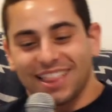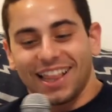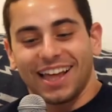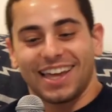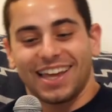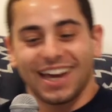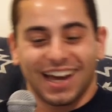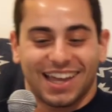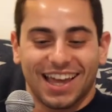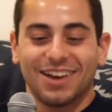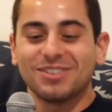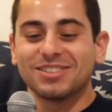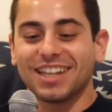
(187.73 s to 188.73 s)
like
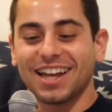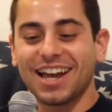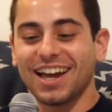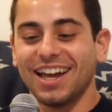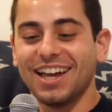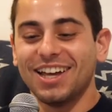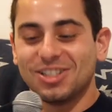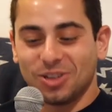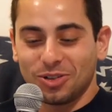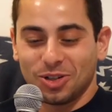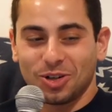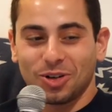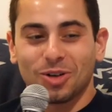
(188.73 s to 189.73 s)
it was like a
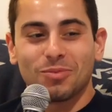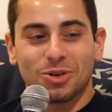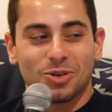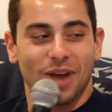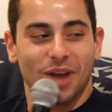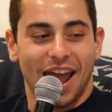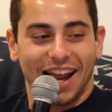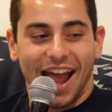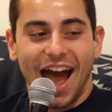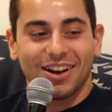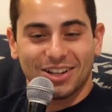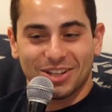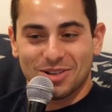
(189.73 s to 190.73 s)
social group where you hang
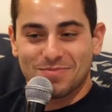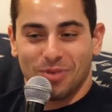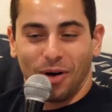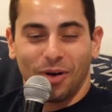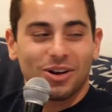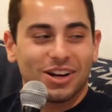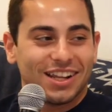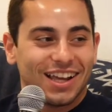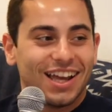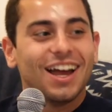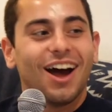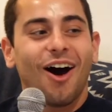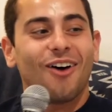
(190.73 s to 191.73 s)
out and you party
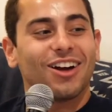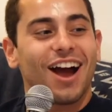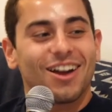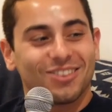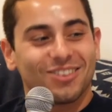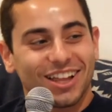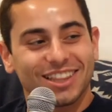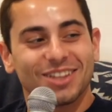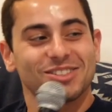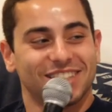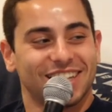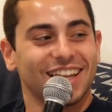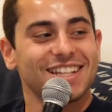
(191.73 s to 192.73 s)
oh my god like
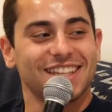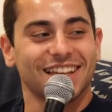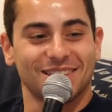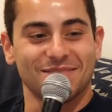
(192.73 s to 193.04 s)
those kids like the